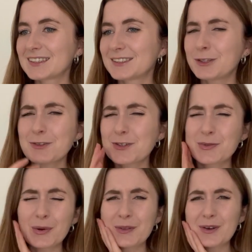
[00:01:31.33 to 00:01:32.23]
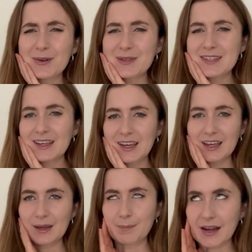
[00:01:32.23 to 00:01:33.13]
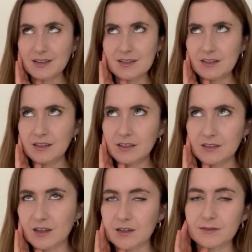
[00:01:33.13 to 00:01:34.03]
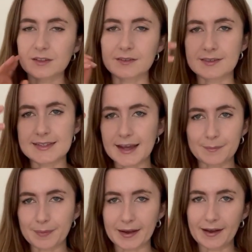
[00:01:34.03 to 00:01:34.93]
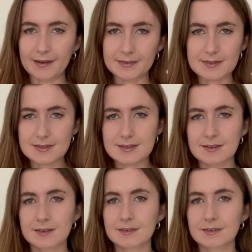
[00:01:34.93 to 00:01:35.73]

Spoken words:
Not just one of those magazine cover deadpans.